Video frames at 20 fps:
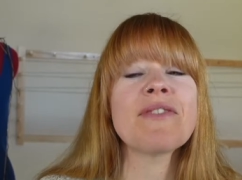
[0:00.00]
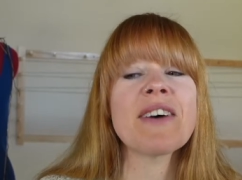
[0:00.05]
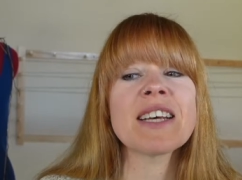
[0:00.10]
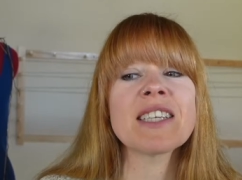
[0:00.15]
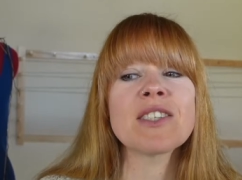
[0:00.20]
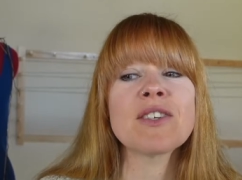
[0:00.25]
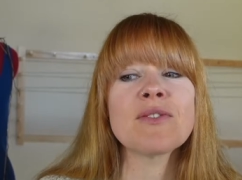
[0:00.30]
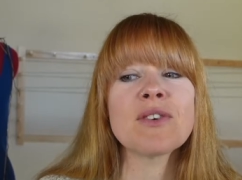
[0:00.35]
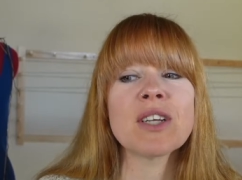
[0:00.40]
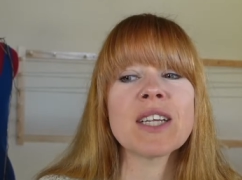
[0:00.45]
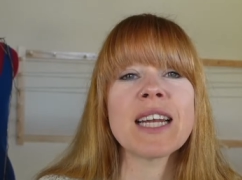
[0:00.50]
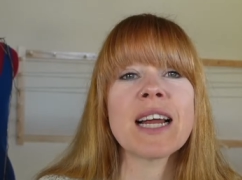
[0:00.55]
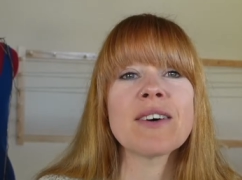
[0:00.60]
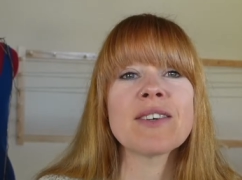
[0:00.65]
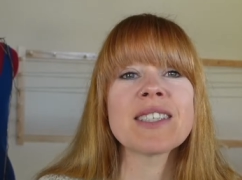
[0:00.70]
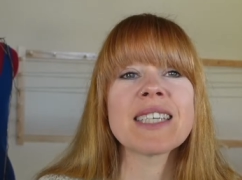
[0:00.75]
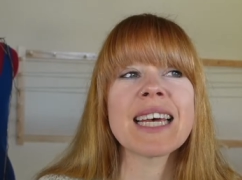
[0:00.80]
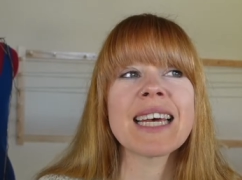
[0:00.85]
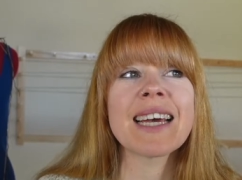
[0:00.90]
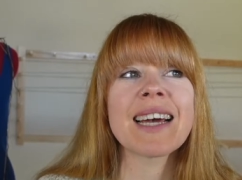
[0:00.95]
to the festival and
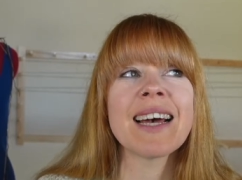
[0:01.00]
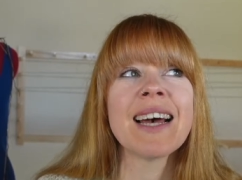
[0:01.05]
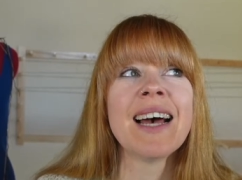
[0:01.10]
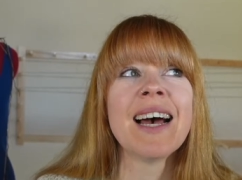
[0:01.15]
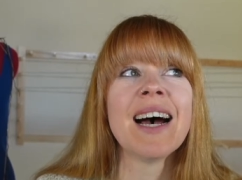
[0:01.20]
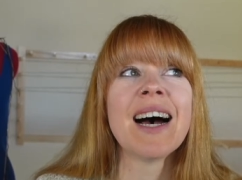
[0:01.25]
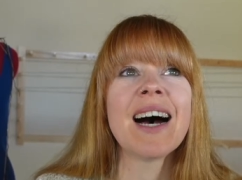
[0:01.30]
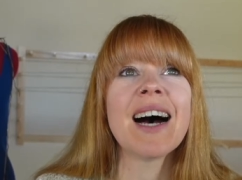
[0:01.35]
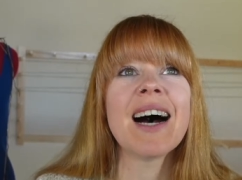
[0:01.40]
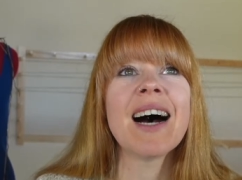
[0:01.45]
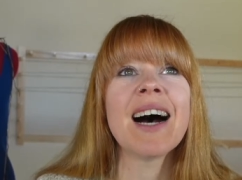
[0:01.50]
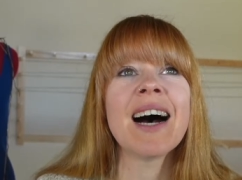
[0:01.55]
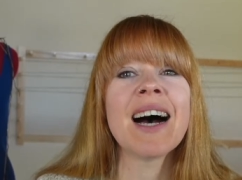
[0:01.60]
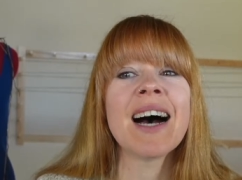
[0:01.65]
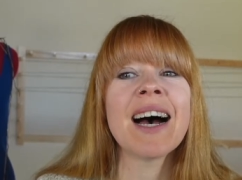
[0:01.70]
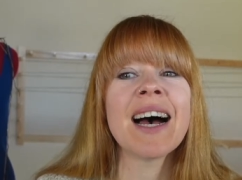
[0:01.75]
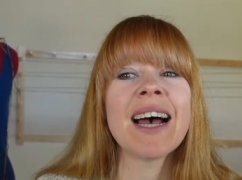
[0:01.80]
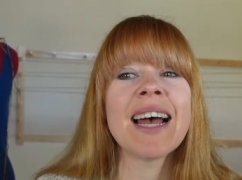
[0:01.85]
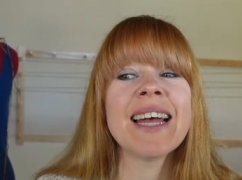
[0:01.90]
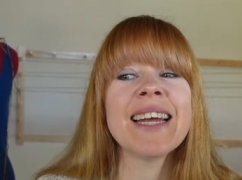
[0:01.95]
I was like,
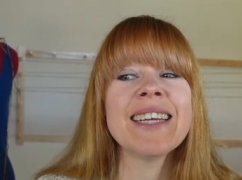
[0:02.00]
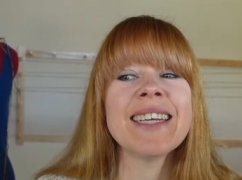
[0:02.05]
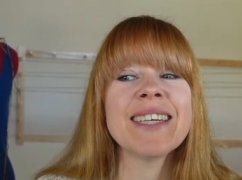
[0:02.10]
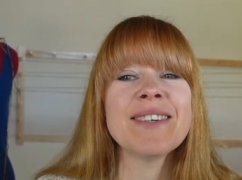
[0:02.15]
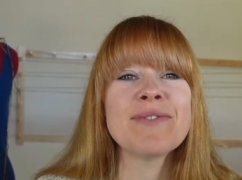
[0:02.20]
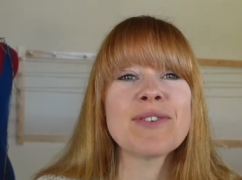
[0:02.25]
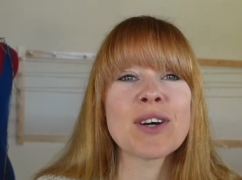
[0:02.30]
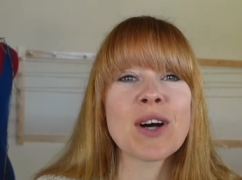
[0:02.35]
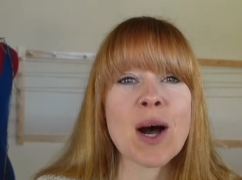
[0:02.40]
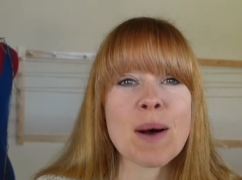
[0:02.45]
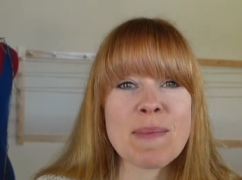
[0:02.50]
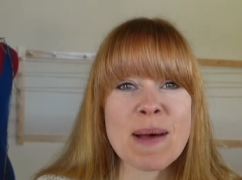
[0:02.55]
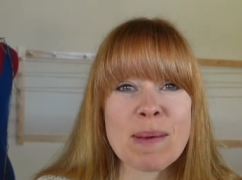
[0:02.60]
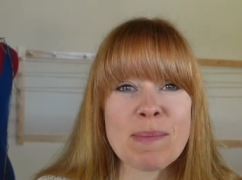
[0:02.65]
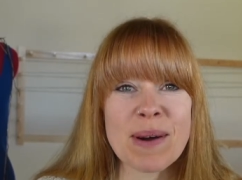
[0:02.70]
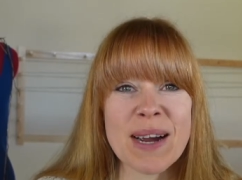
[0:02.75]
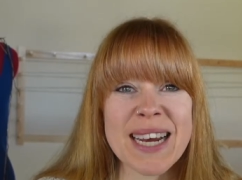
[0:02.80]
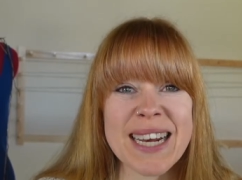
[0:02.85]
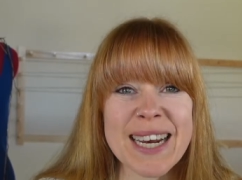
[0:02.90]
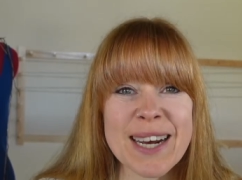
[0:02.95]
I forgot
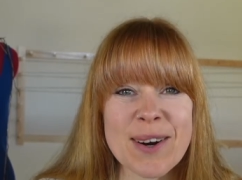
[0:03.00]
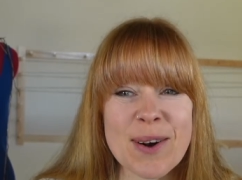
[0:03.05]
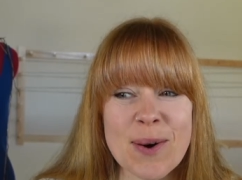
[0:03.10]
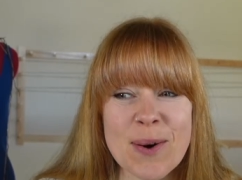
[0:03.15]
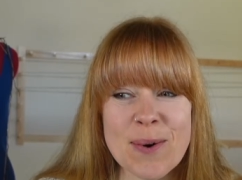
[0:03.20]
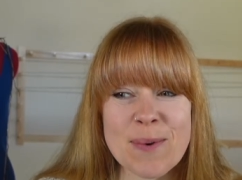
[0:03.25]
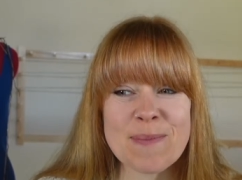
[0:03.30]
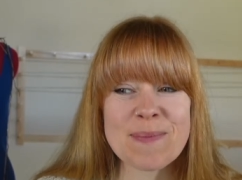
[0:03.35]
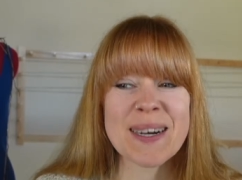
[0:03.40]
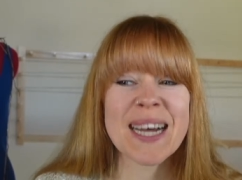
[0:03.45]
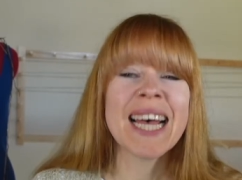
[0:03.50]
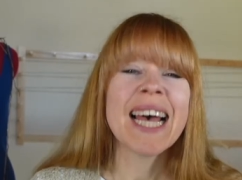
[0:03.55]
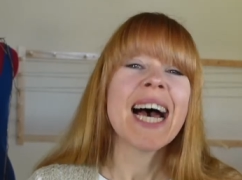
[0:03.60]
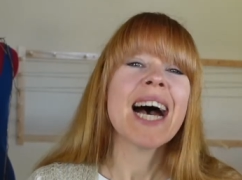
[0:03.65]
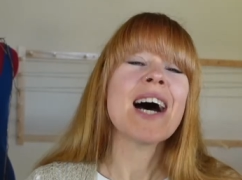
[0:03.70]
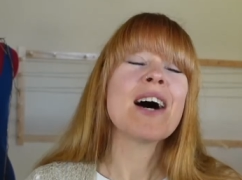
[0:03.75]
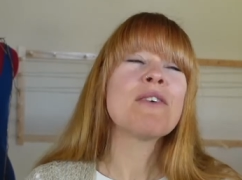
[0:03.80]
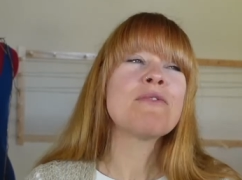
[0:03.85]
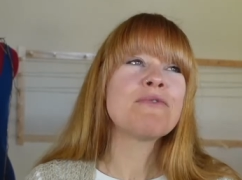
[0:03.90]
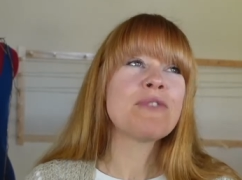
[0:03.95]
my braid at home
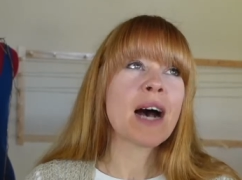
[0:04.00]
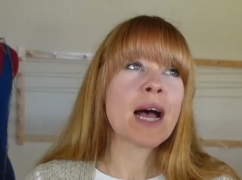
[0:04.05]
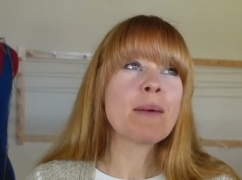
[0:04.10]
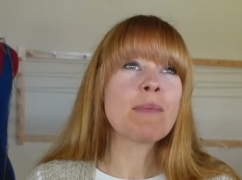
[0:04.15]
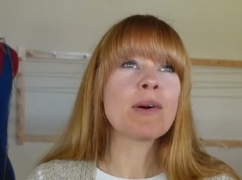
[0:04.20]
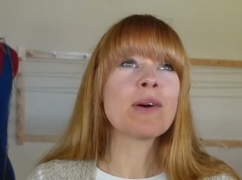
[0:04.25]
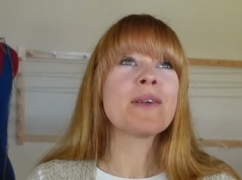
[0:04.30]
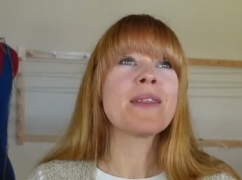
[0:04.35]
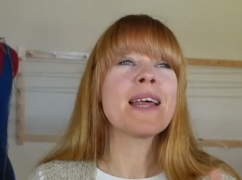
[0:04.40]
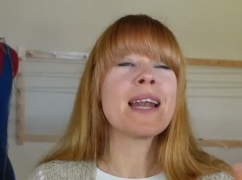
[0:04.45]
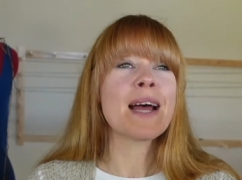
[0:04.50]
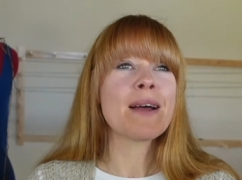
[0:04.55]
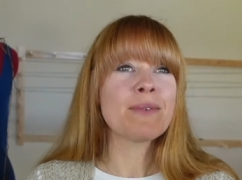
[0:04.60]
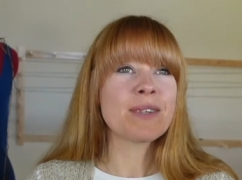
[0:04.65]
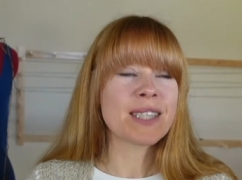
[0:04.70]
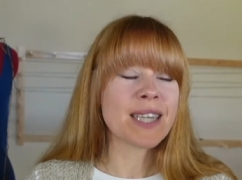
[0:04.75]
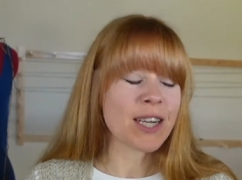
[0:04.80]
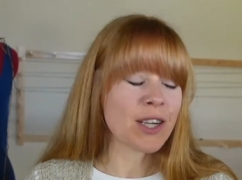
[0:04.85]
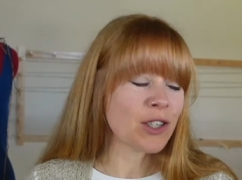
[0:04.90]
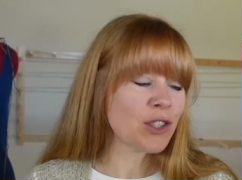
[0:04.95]
of fiber that I
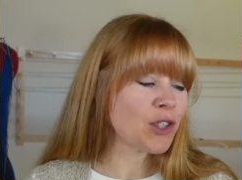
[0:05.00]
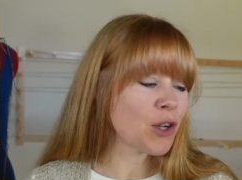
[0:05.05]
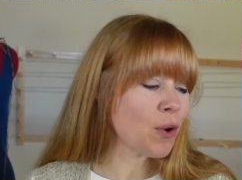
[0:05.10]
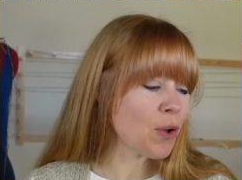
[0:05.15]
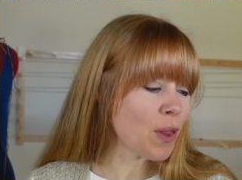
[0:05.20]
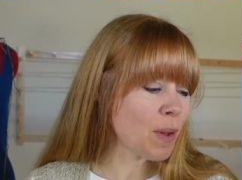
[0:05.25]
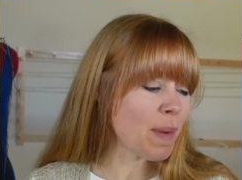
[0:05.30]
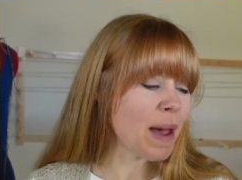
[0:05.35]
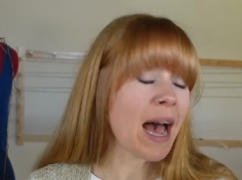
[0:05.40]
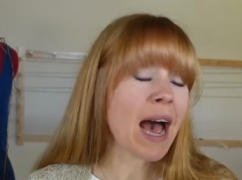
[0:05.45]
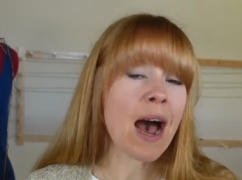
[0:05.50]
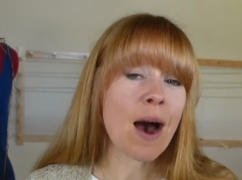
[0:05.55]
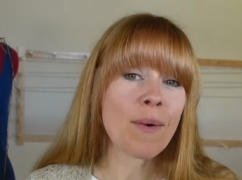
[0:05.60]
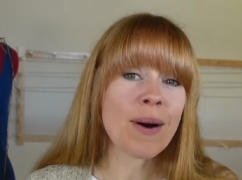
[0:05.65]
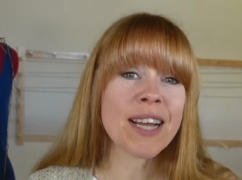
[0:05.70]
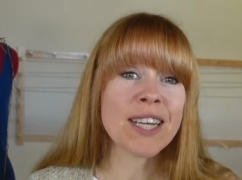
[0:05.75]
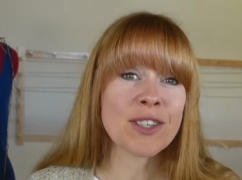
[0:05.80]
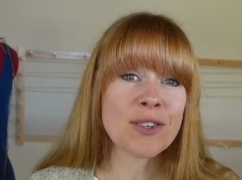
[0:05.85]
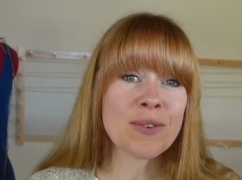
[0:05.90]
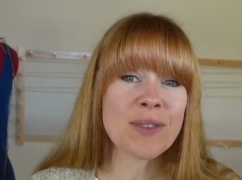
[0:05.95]
was going to show them
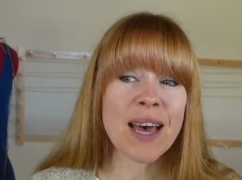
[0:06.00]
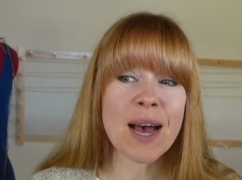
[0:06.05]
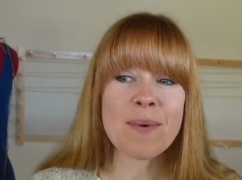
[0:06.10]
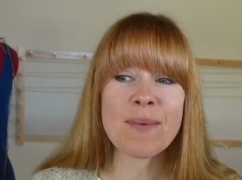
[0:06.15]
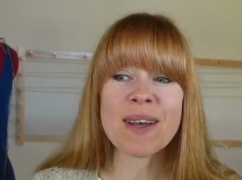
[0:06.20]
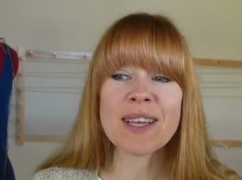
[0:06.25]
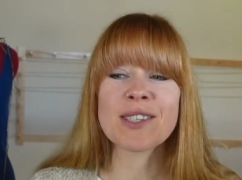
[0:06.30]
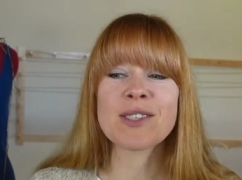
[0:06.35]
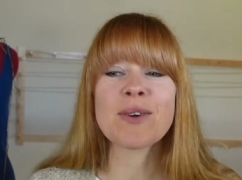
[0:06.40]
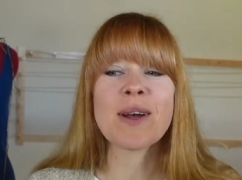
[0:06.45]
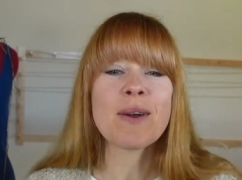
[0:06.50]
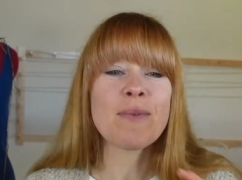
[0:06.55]
how I do that with.